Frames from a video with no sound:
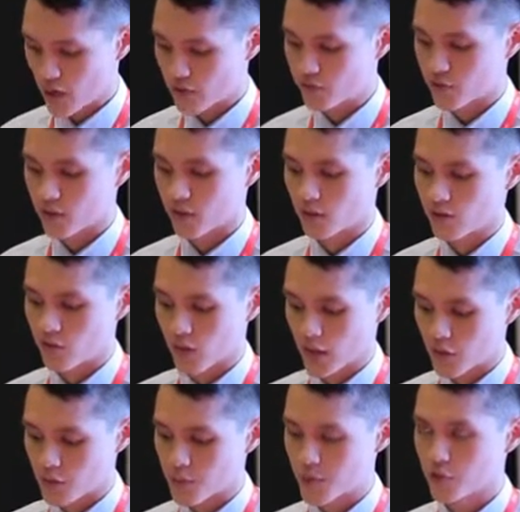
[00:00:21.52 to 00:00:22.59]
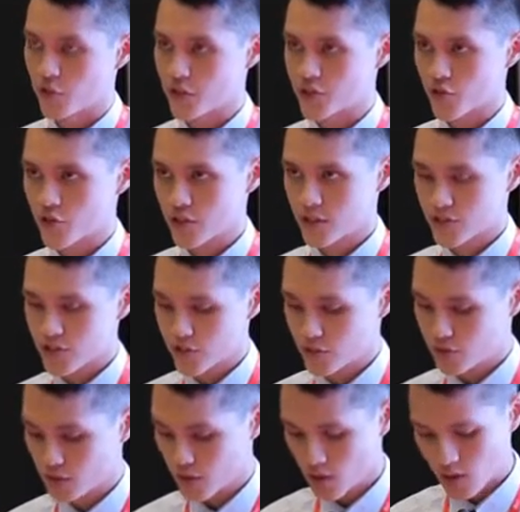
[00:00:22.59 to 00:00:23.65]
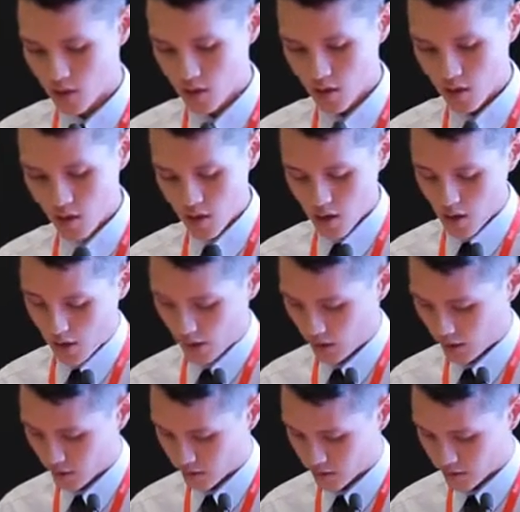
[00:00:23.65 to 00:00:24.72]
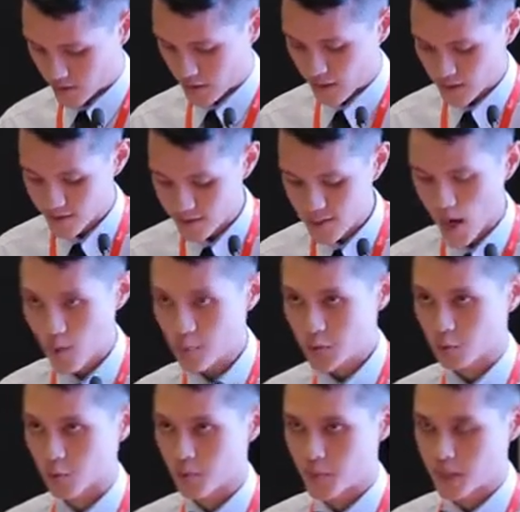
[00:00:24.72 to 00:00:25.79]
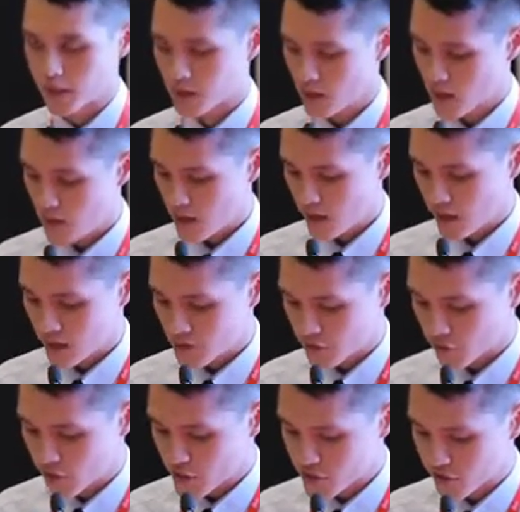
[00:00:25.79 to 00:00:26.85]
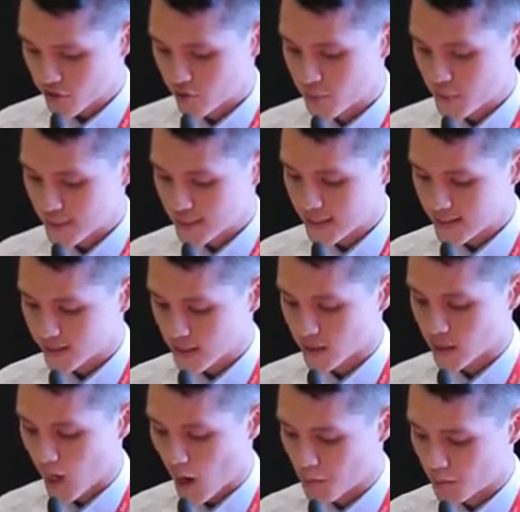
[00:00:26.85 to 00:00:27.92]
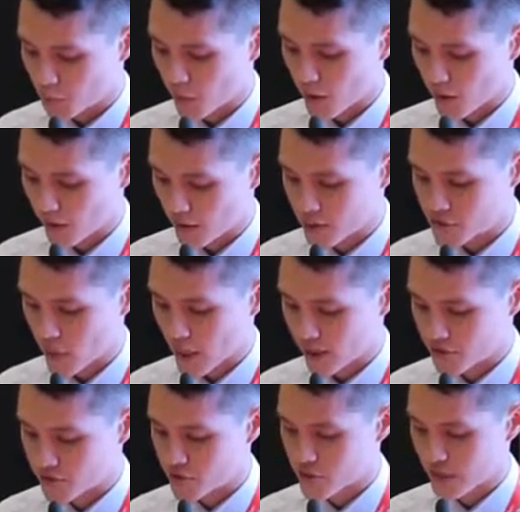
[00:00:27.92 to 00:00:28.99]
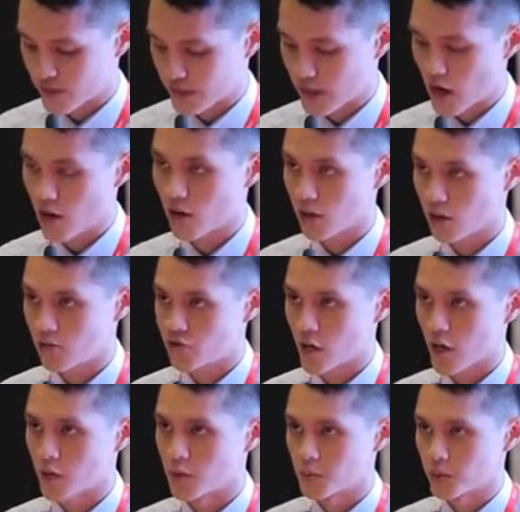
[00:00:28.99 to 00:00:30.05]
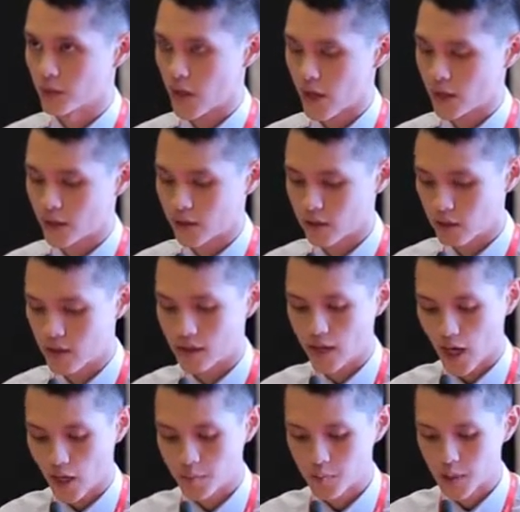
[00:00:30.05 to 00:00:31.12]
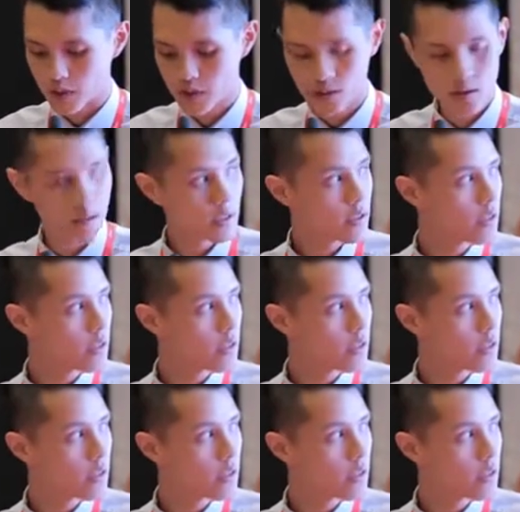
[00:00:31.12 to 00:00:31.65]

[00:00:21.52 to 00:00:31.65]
China Philanthropy Research Institute. And today his topic will be integration of business and commonwealth and challenges in the era of charitable economy.